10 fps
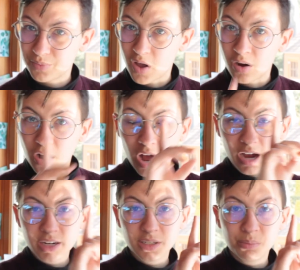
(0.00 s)
Our
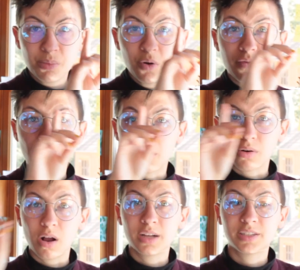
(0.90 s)
eyes move
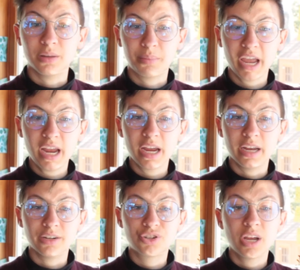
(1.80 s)
across the
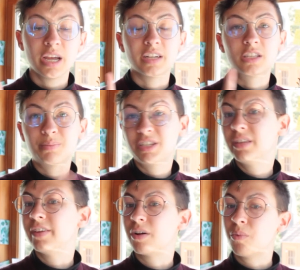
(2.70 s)
page in
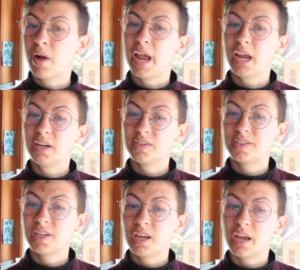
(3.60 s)
specific
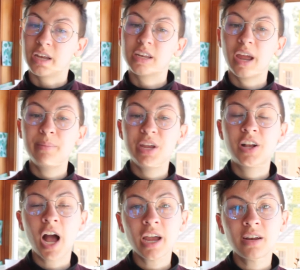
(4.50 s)
ways and can be
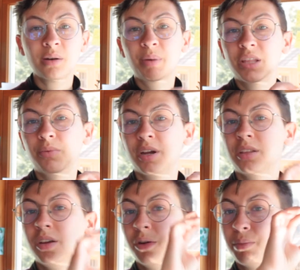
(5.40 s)
guided by the way
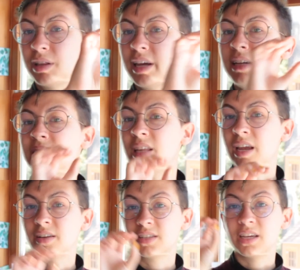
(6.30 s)
that you place
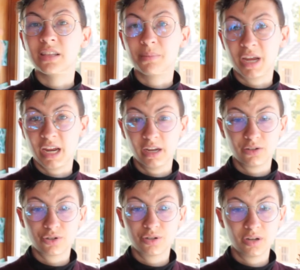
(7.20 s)
things in the
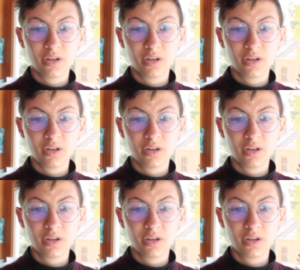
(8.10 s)
page.